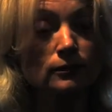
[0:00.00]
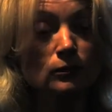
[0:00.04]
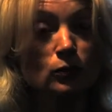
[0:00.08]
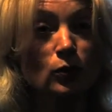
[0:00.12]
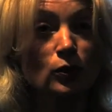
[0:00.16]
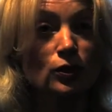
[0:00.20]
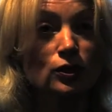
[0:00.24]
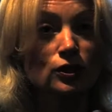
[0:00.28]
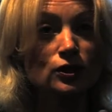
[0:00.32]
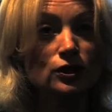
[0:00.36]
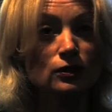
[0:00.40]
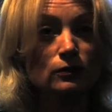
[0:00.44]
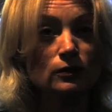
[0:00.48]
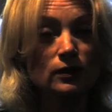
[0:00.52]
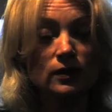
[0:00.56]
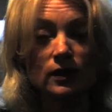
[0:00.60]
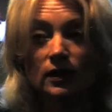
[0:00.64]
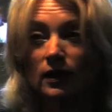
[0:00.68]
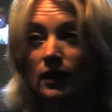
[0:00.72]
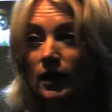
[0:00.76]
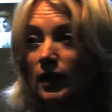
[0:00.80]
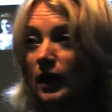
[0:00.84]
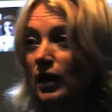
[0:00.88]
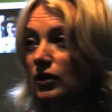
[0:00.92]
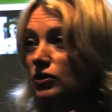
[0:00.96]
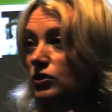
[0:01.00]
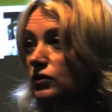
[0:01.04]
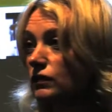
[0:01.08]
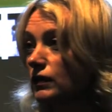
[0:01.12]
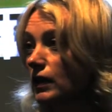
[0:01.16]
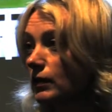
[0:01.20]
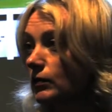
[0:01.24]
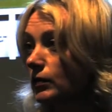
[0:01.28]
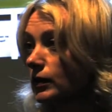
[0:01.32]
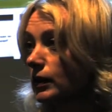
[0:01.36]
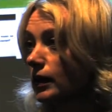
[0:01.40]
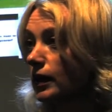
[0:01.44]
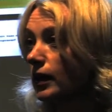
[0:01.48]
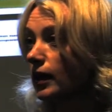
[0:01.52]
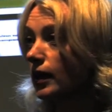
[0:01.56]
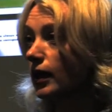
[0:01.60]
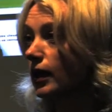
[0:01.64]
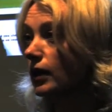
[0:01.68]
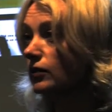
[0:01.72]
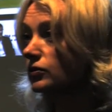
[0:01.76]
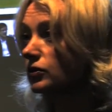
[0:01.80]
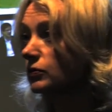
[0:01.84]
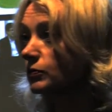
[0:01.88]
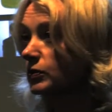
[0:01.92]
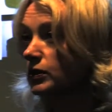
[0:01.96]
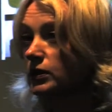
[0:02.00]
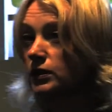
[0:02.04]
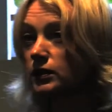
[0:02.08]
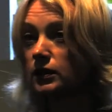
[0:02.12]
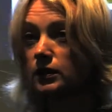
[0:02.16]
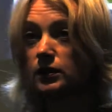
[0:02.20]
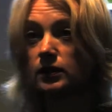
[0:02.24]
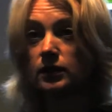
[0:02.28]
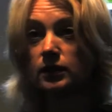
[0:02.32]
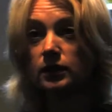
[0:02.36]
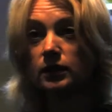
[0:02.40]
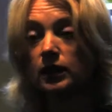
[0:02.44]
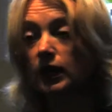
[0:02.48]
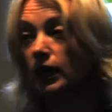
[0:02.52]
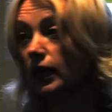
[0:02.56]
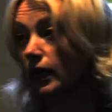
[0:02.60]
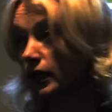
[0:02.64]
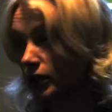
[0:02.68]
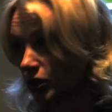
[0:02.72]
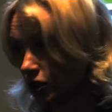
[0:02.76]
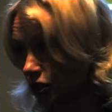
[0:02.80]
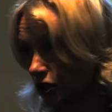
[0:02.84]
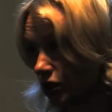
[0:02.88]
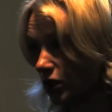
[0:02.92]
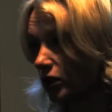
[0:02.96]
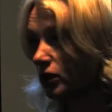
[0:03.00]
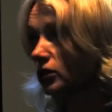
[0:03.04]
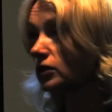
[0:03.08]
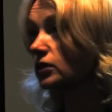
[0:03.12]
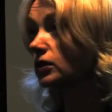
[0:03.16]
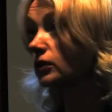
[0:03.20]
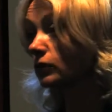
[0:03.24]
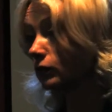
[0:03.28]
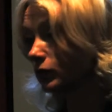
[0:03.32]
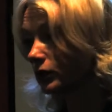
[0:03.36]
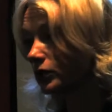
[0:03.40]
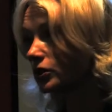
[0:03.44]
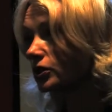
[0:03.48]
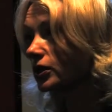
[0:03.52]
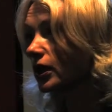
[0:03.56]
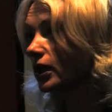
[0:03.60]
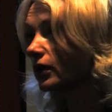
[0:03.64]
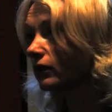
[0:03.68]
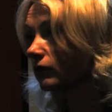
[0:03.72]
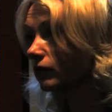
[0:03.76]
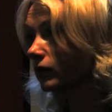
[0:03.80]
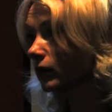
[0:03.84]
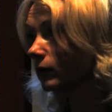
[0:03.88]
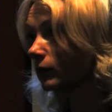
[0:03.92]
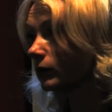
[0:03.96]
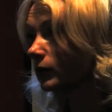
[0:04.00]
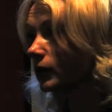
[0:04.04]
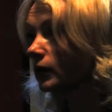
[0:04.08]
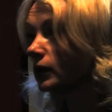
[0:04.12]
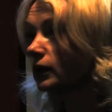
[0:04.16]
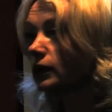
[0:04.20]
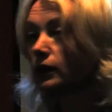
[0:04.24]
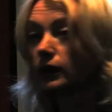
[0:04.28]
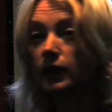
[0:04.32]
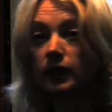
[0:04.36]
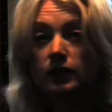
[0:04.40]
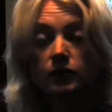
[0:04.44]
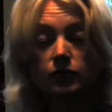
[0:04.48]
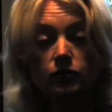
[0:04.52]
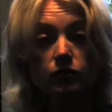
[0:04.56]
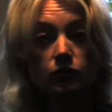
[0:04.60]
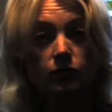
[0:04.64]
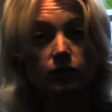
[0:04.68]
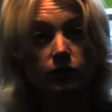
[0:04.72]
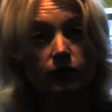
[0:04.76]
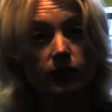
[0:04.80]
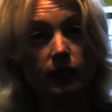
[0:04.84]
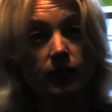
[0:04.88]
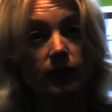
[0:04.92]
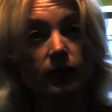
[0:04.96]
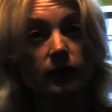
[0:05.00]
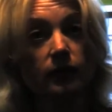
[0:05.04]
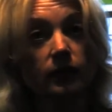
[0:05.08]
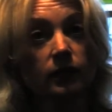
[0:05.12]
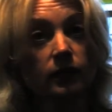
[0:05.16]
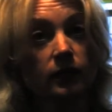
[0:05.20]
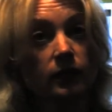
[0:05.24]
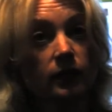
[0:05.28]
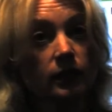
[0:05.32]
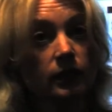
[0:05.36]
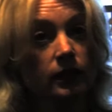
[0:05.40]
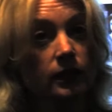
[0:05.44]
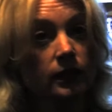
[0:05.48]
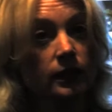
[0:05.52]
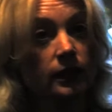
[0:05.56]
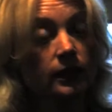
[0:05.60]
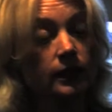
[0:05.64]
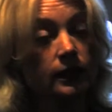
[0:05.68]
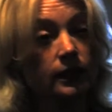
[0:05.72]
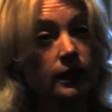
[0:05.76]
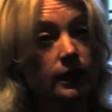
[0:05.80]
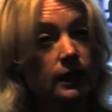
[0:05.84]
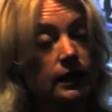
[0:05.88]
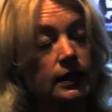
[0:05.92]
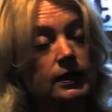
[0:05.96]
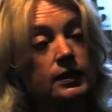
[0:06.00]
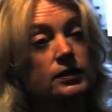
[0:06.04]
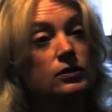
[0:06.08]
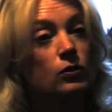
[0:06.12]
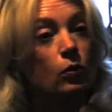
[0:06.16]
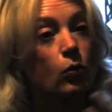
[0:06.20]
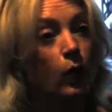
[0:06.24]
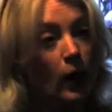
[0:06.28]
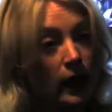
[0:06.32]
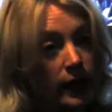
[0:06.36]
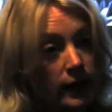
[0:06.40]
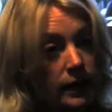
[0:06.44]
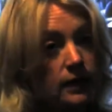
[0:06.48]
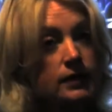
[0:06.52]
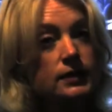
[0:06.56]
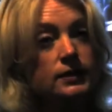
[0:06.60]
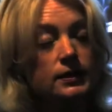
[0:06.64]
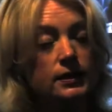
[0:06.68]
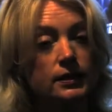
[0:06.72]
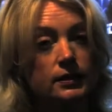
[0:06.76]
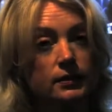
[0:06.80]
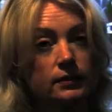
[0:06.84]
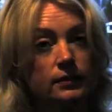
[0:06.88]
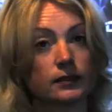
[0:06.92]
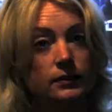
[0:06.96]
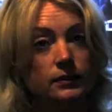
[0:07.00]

What you're doing, how's your family, how's your business, I like your shirt, where'd you get it from? That sort of thing. It's quite easy.